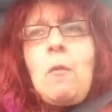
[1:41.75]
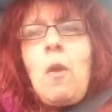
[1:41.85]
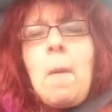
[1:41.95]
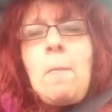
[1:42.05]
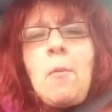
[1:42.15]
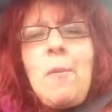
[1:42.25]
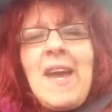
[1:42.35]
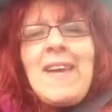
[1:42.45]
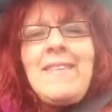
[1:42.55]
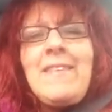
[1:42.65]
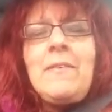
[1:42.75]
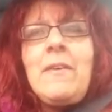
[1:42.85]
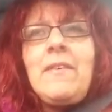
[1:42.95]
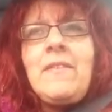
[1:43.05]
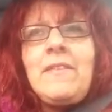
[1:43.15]
where I'm prepared to
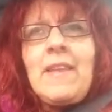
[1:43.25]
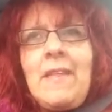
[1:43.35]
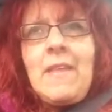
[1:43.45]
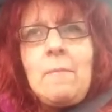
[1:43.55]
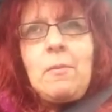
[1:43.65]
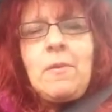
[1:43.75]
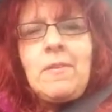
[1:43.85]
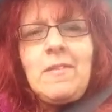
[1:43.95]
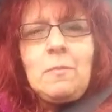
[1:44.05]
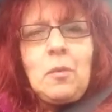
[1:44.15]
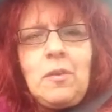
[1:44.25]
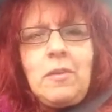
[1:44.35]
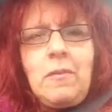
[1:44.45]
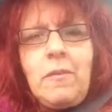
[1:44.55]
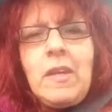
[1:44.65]
understand that person's
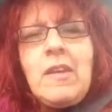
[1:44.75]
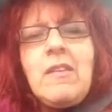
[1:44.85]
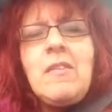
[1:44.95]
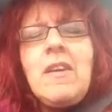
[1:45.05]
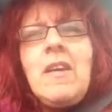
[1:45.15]
point of view,